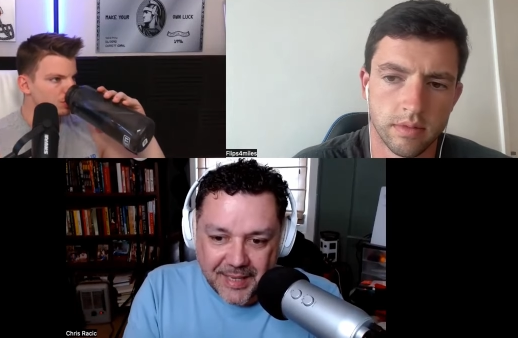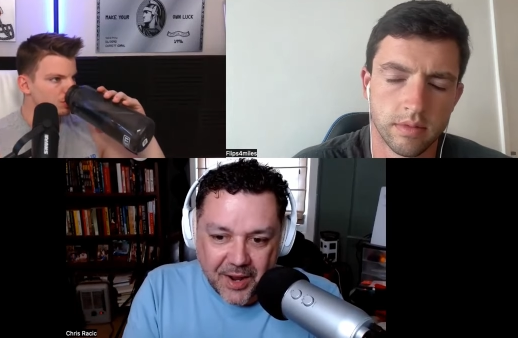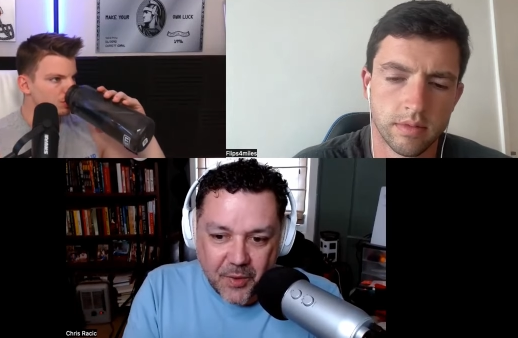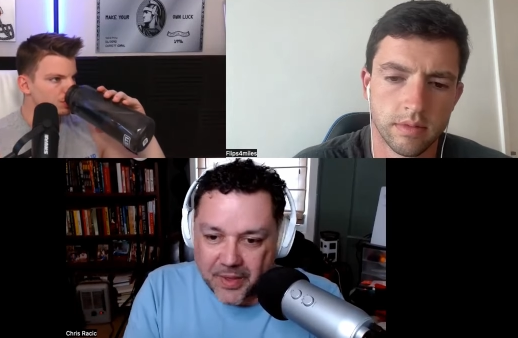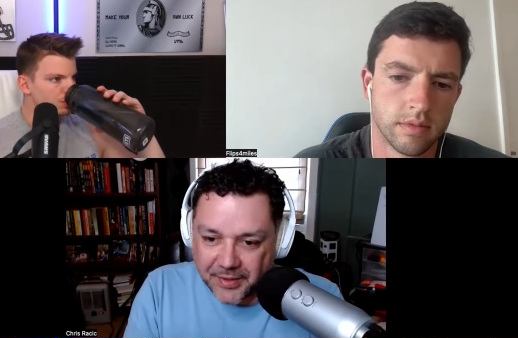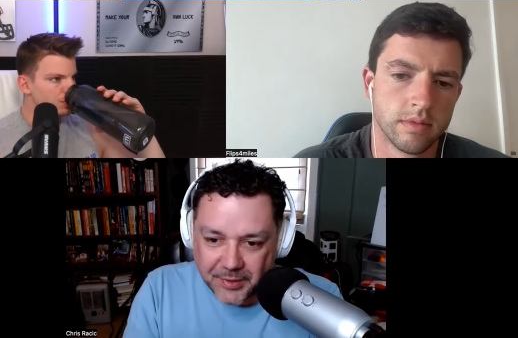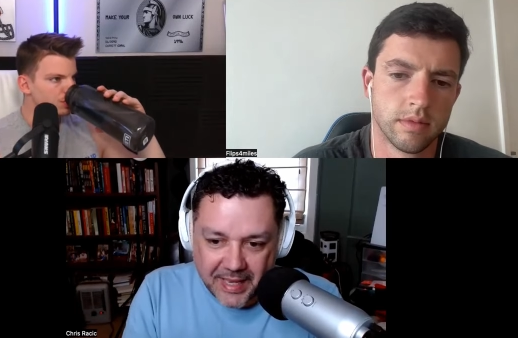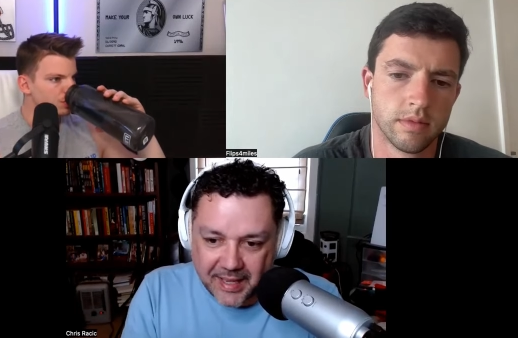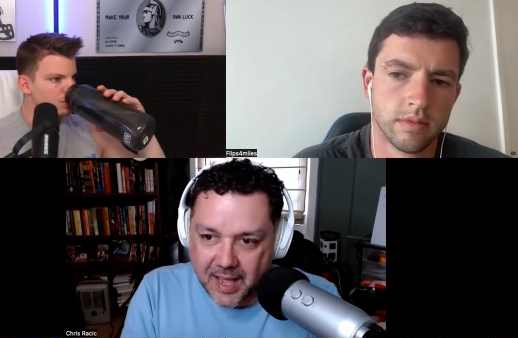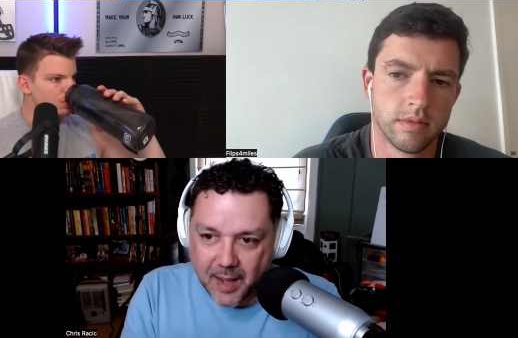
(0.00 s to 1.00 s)
Speaker 1: you know whether it
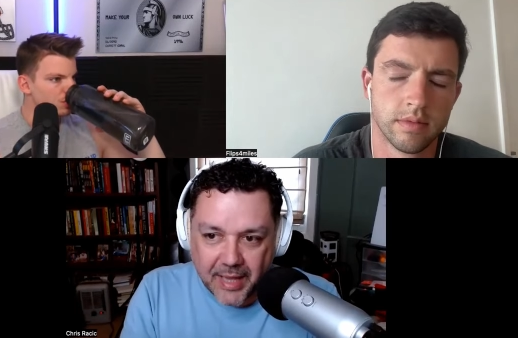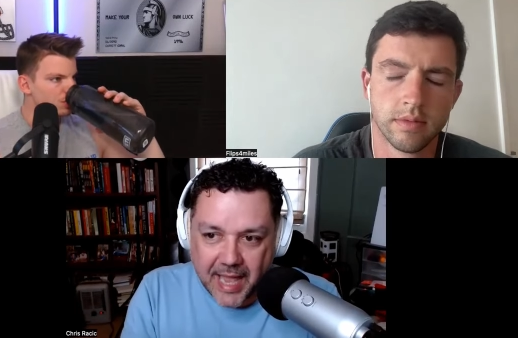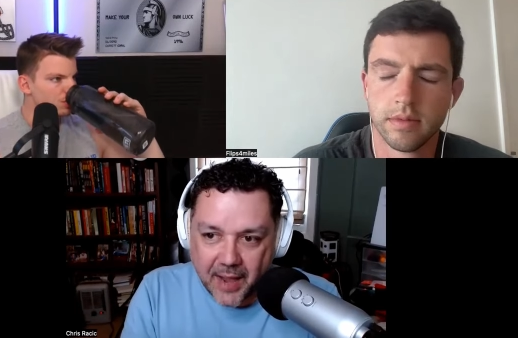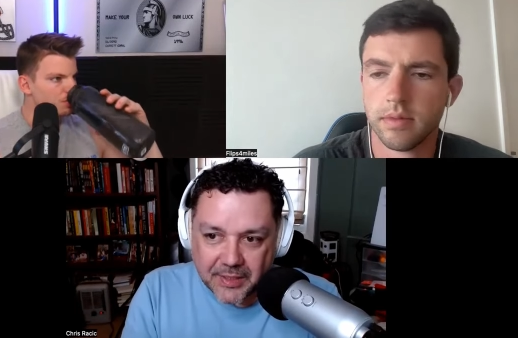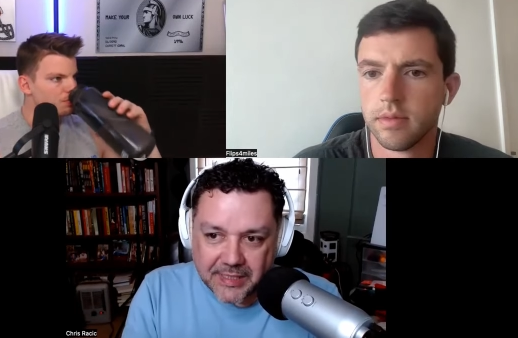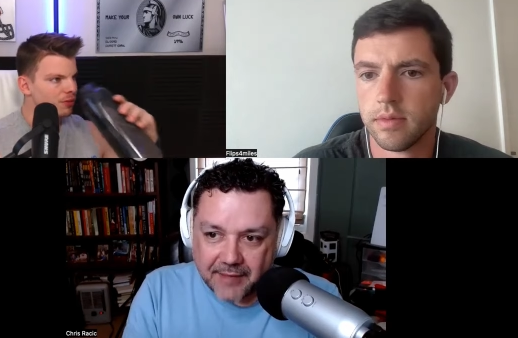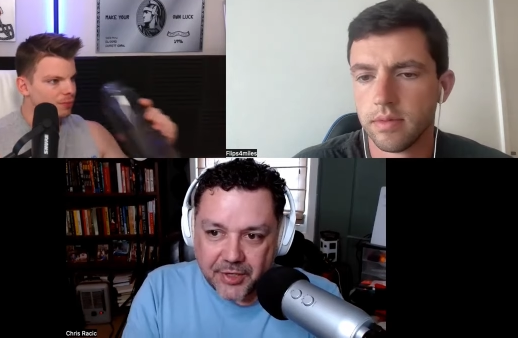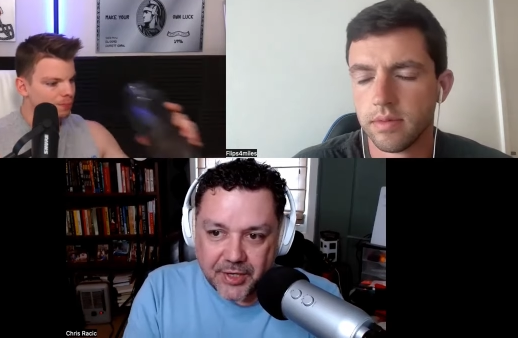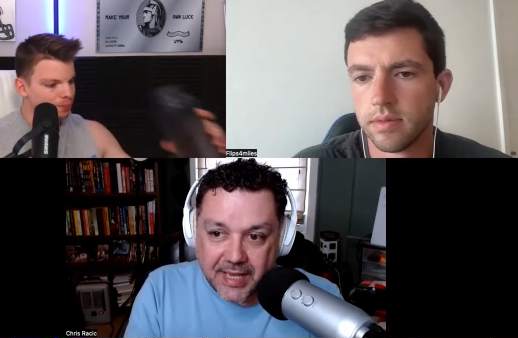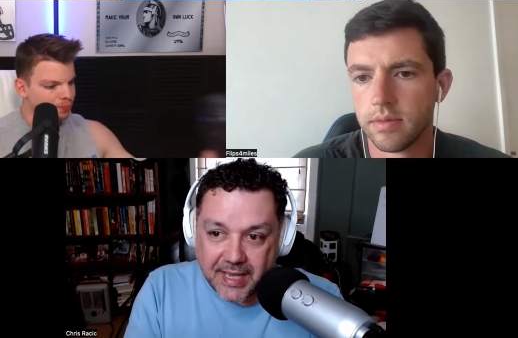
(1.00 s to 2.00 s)
be a couple hours
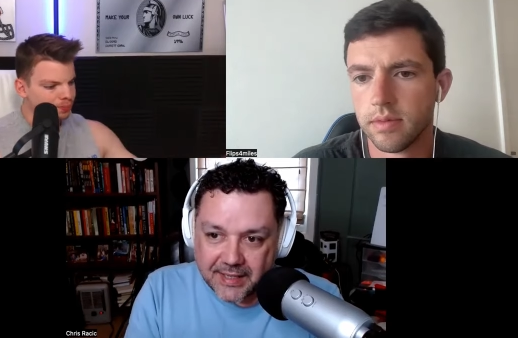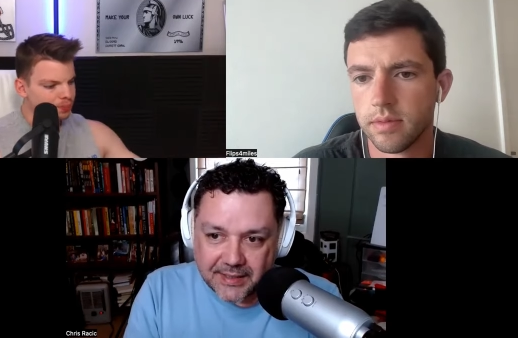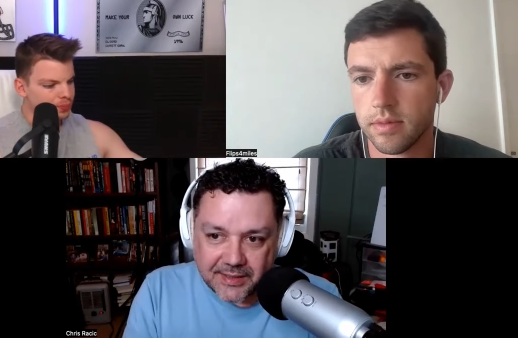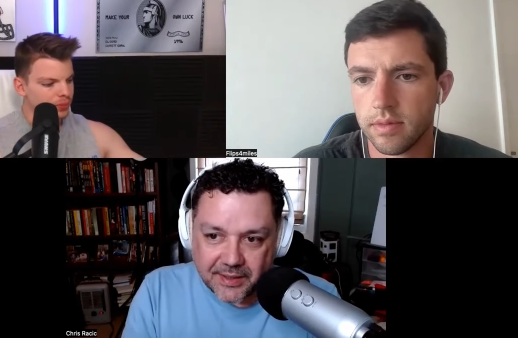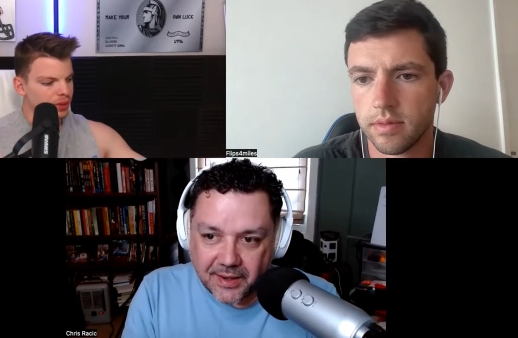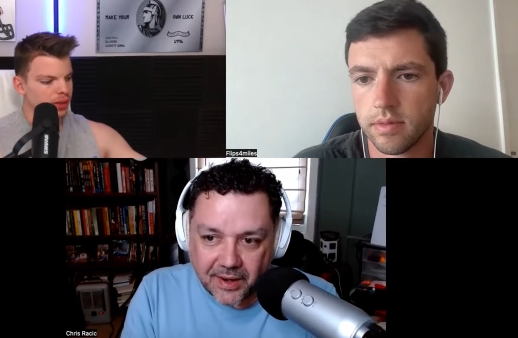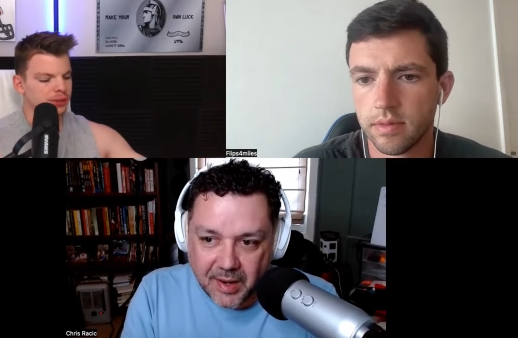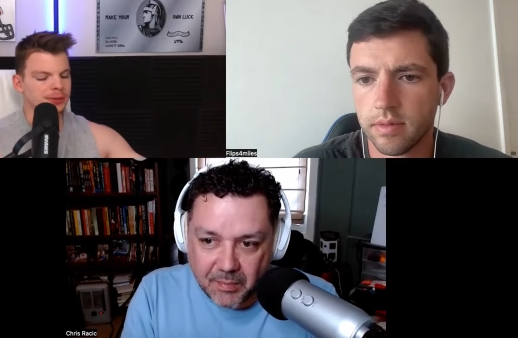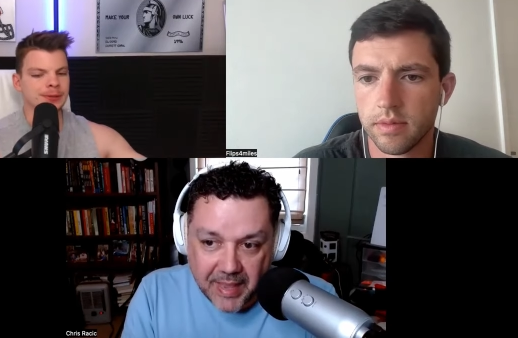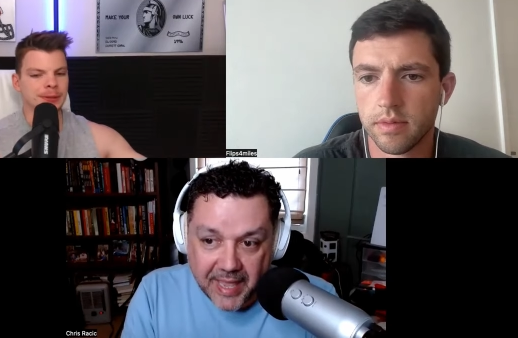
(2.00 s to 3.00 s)
after your kids are,
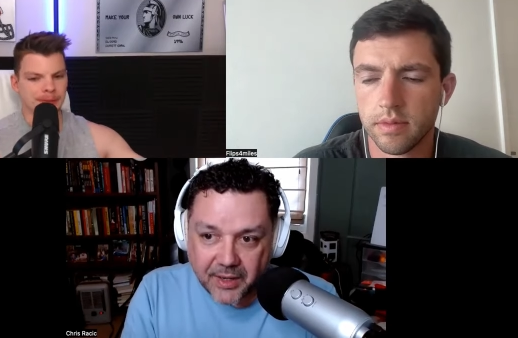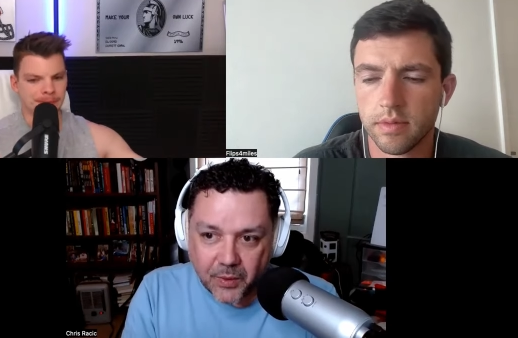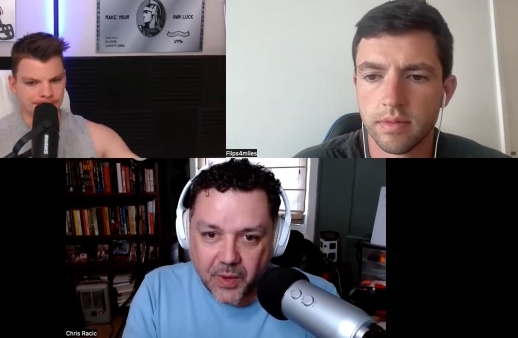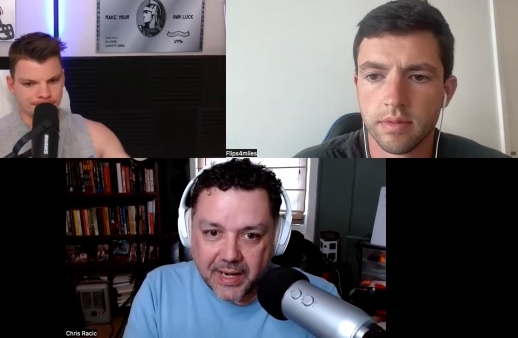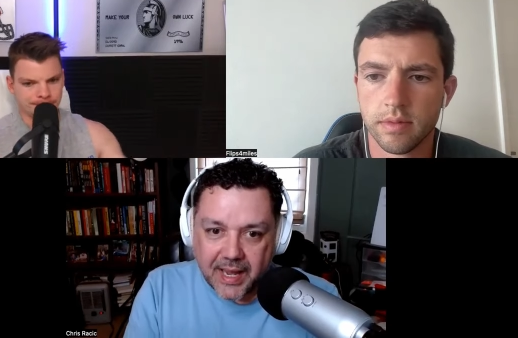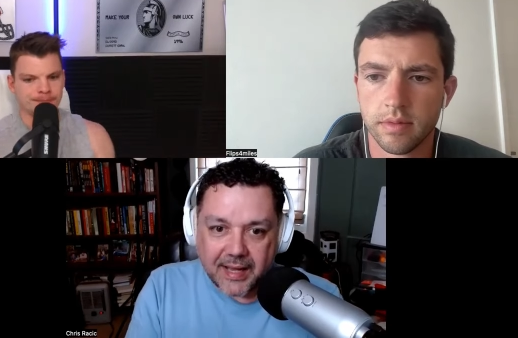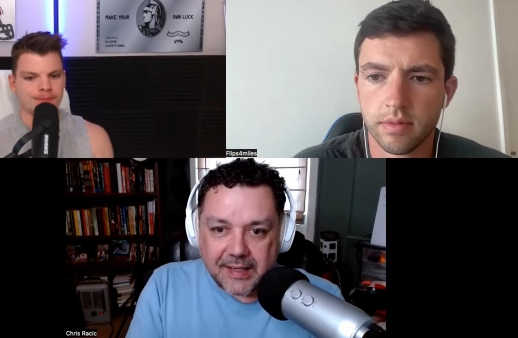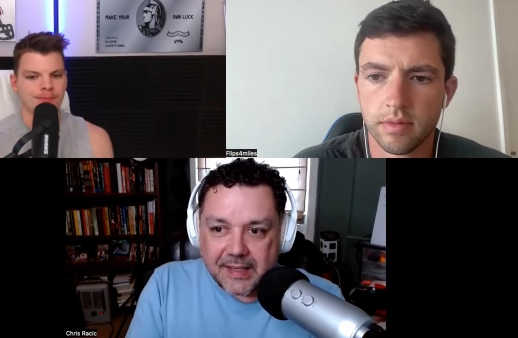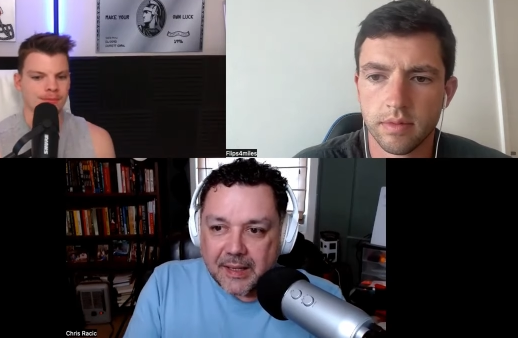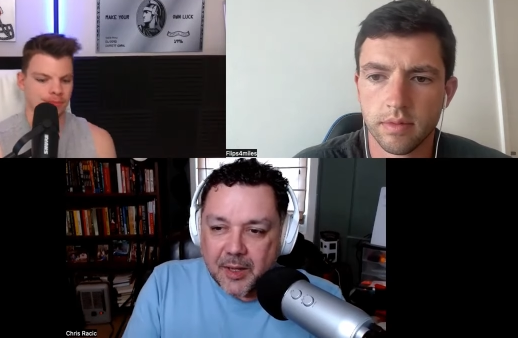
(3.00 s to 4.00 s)
are in bed or whatnot